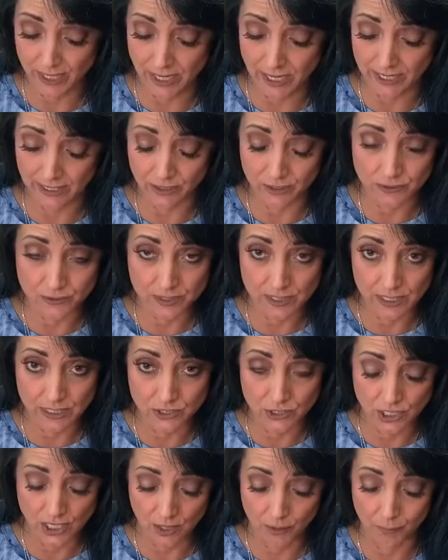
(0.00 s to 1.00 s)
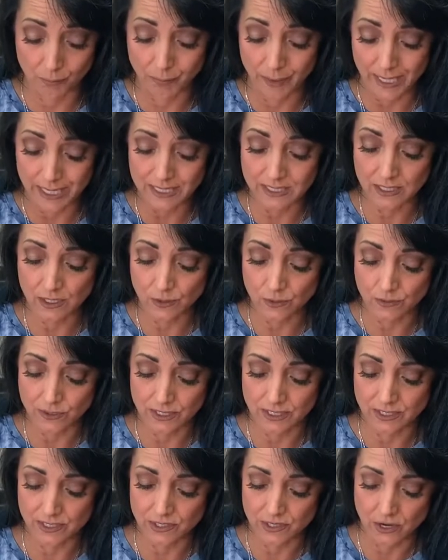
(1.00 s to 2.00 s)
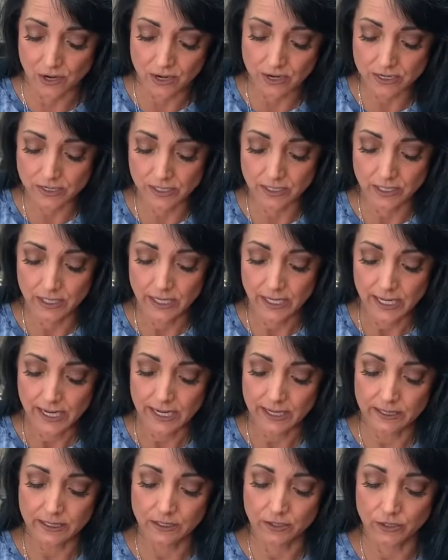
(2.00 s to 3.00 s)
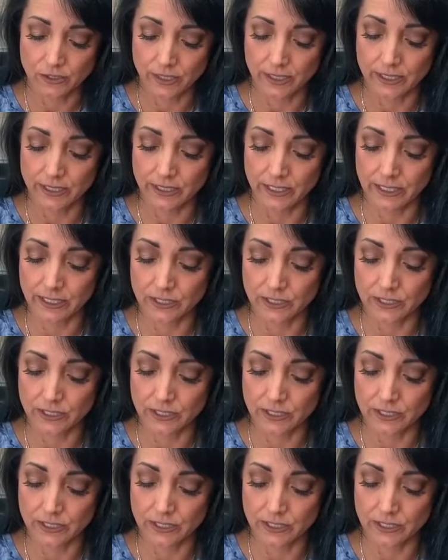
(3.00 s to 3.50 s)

I use the gel base coat to start. And then you're gonna need a